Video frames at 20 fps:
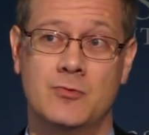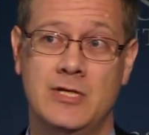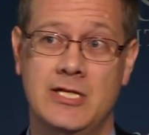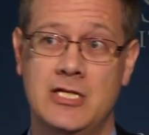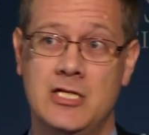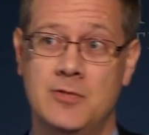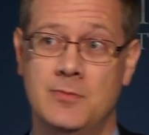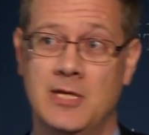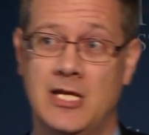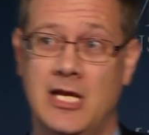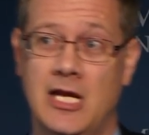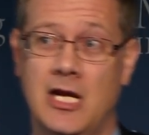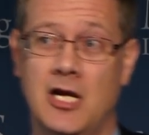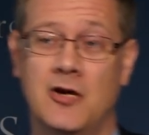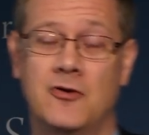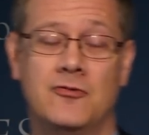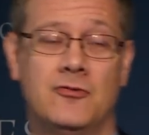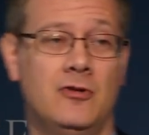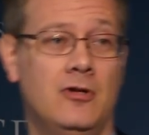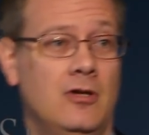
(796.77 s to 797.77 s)
we need to be
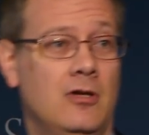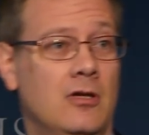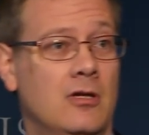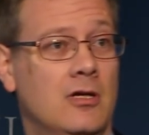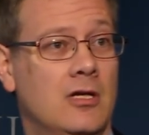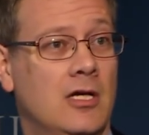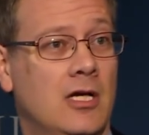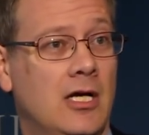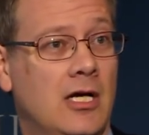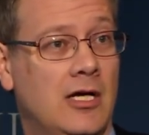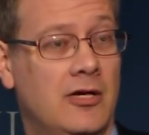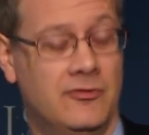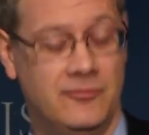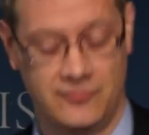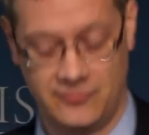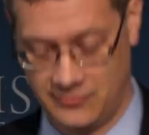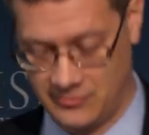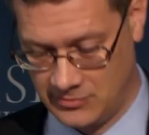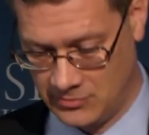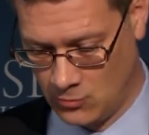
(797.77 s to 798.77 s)
careful
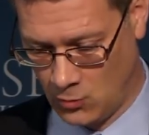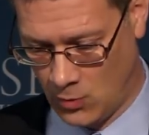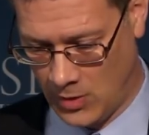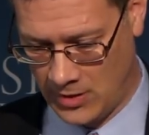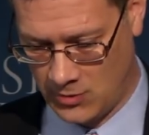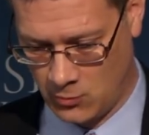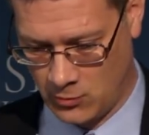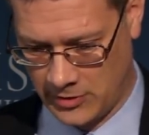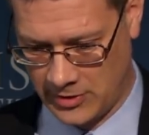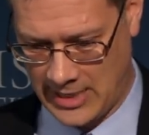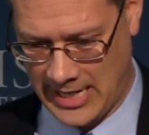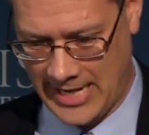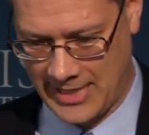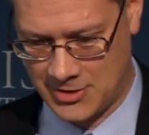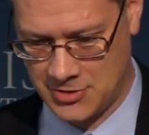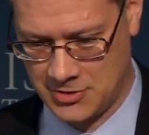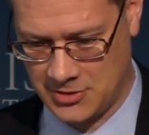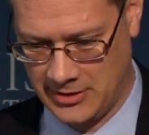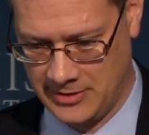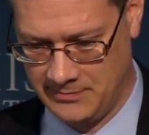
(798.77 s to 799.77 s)
of what we're
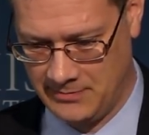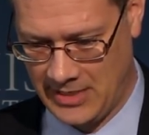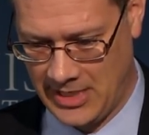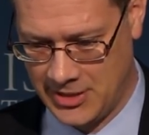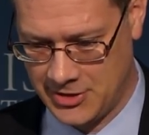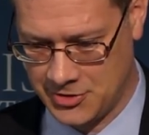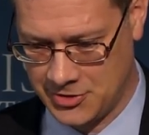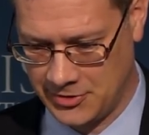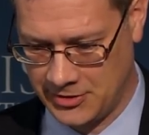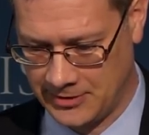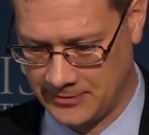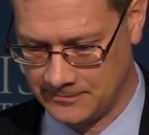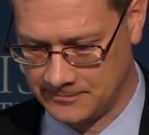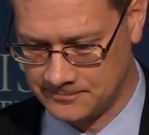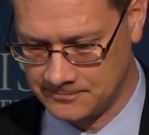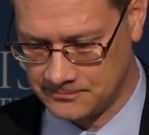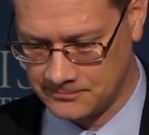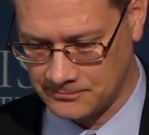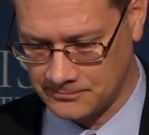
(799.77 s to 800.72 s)
actually measuring.